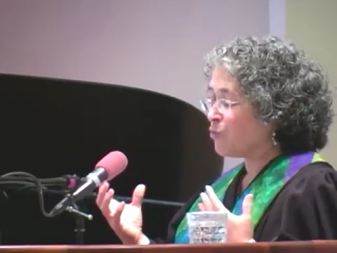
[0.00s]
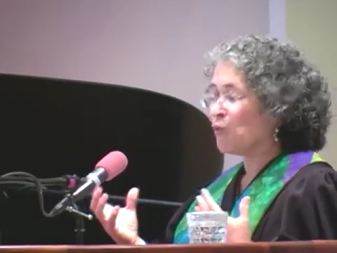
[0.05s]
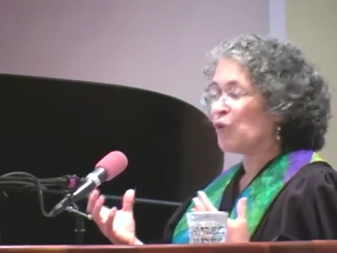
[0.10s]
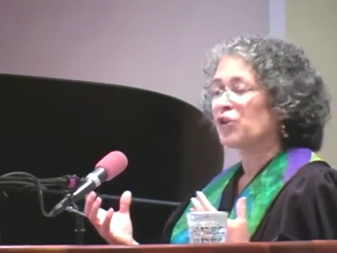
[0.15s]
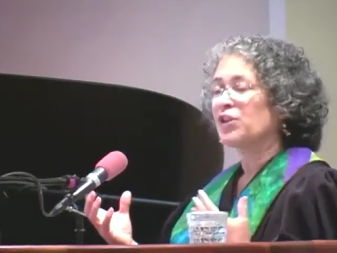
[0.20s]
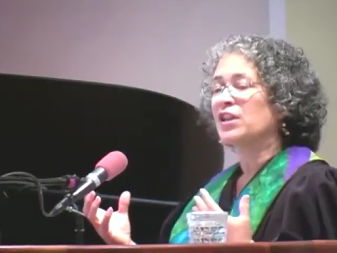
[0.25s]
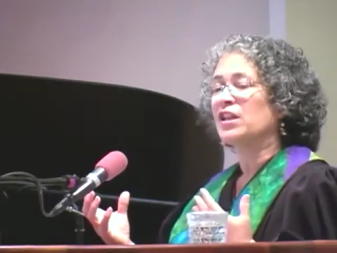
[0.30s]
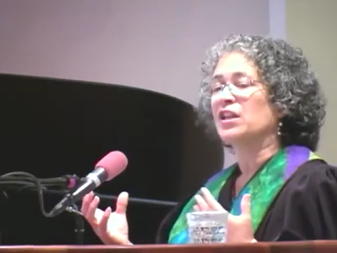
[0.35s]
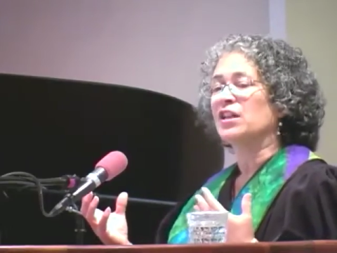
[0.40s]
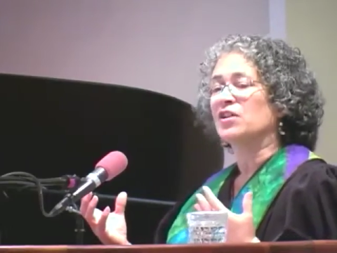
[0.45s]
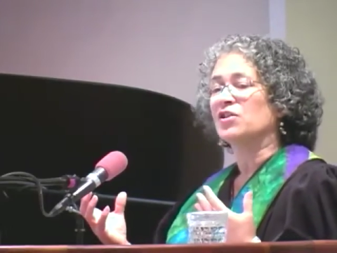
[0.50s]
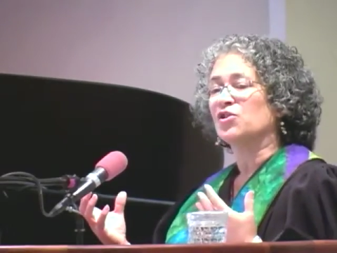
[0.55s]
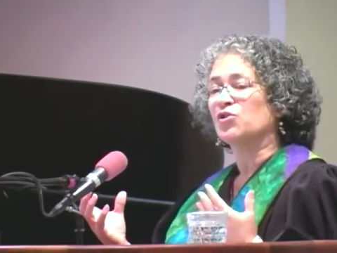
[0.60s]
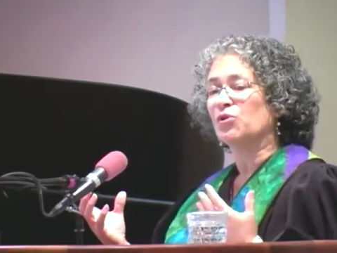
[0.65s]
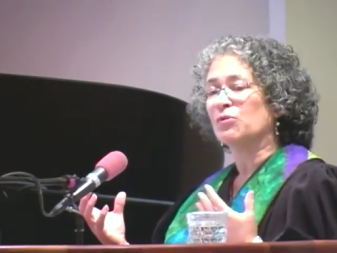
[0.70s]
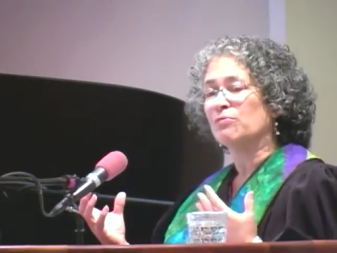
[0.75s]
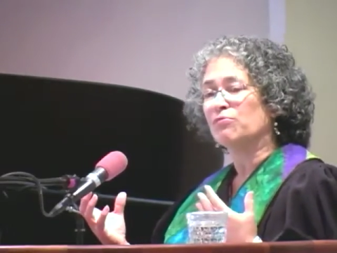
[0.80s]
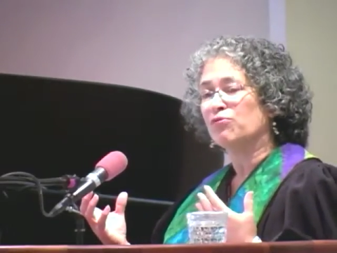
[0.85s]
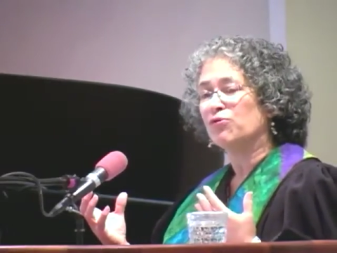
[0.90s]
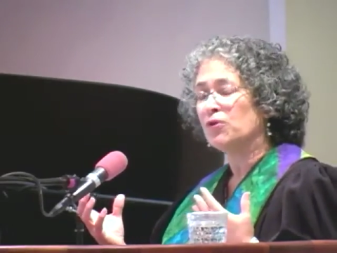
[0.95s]
working
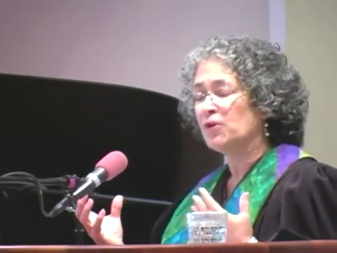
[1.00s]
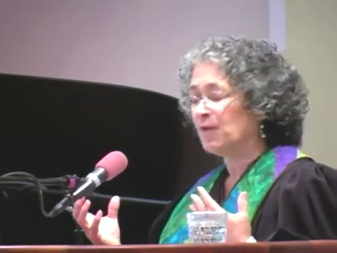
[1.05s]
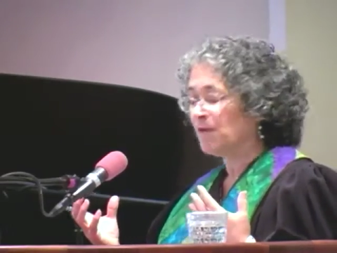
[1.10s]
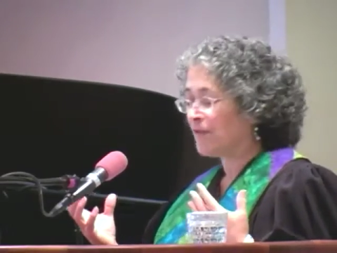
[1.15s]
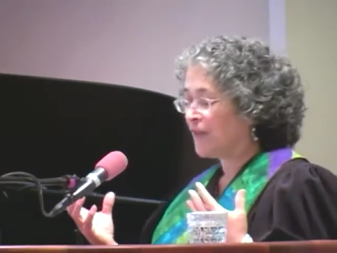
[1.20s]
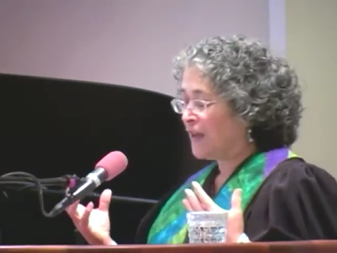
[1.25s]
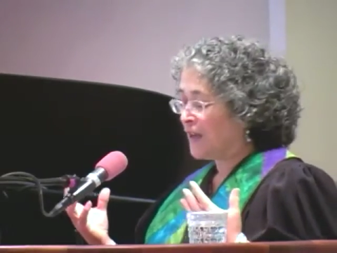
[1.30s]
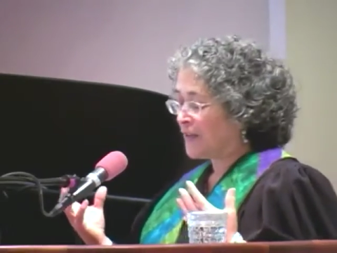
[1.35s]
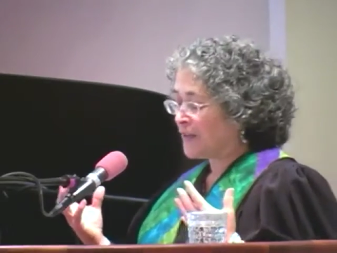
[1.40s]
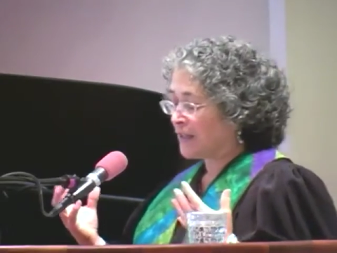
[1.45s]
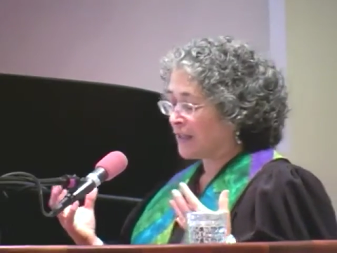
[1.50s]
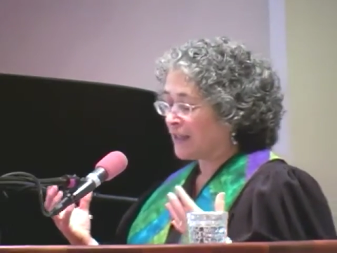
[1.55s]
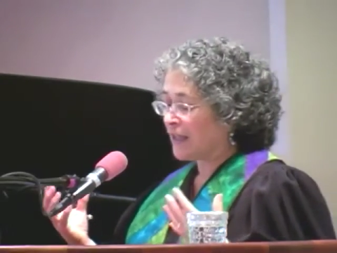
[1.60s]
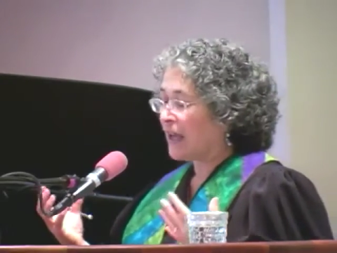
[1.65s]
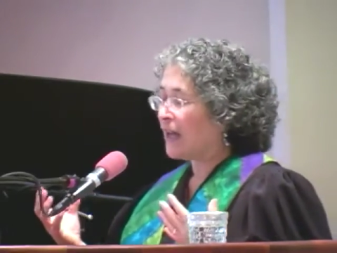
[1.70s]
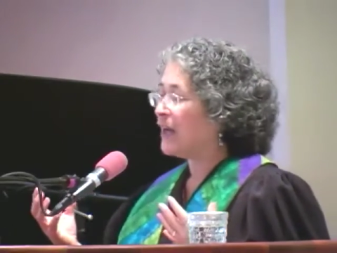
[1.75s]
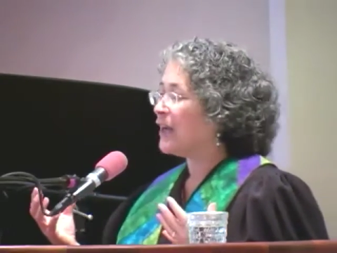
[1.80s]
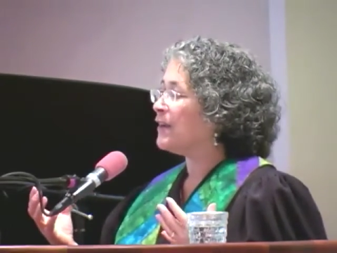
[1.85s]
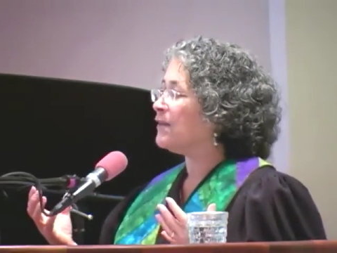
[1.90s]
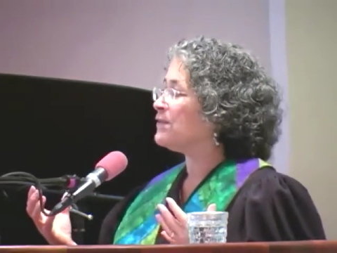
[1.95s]
to improve the
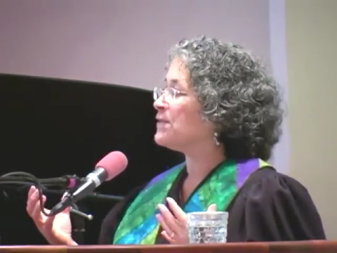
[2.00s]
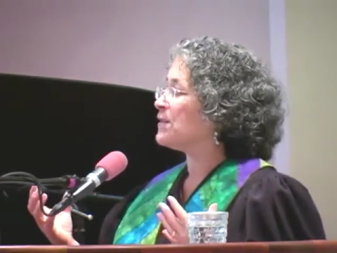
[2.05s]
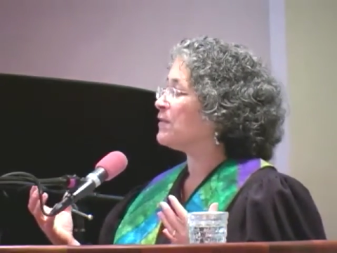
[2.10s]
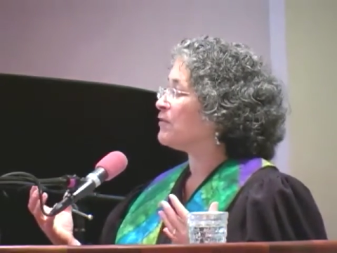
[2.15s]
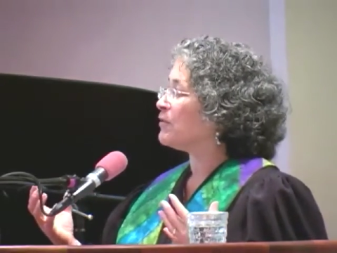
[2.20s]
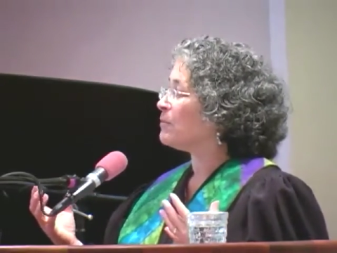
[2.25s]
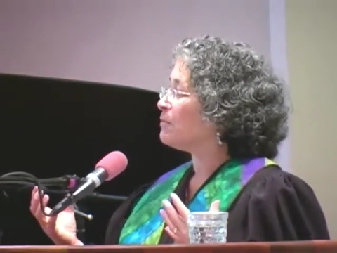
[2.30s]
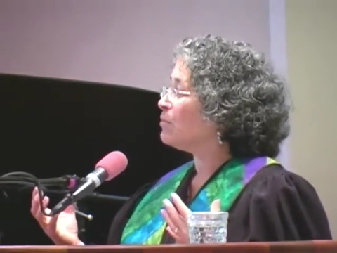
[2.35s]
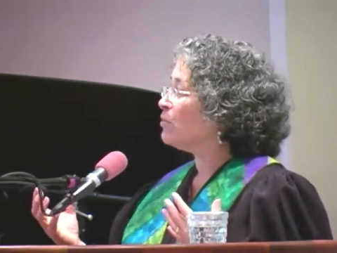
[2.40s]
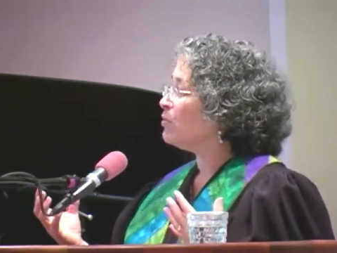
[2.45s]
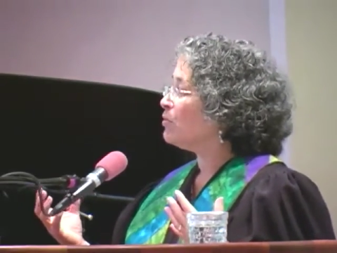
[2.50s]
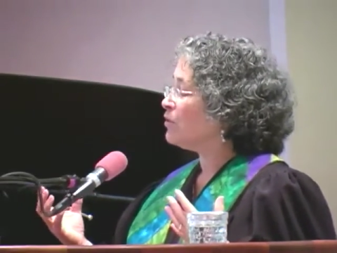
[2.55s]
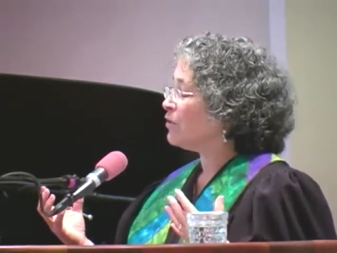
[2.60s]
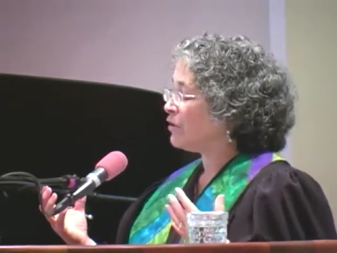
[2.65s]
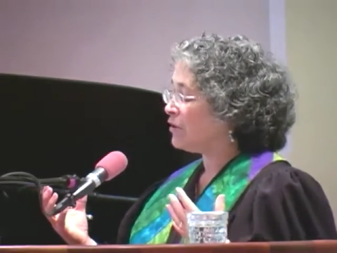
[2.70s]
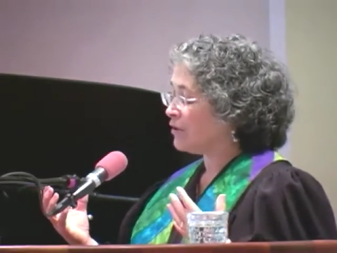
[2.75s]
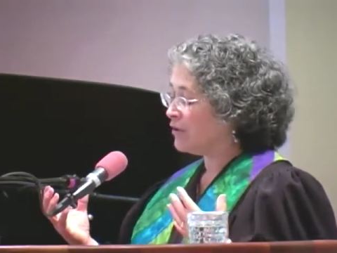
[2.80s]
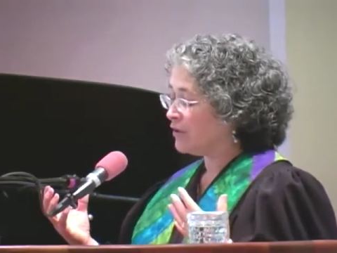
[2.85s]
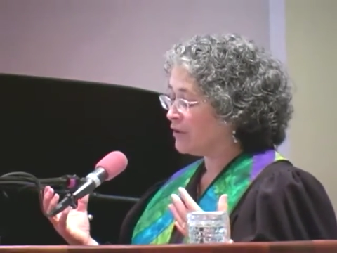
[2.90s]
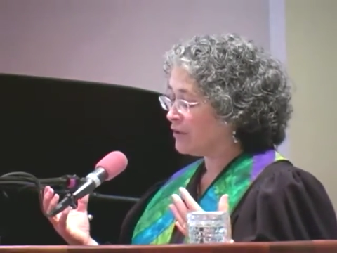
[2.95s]
lives of the
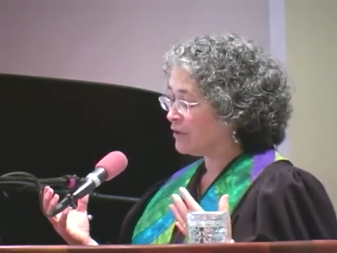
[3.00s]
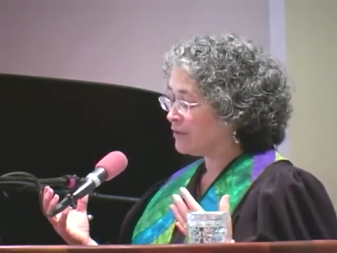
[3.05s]
poor.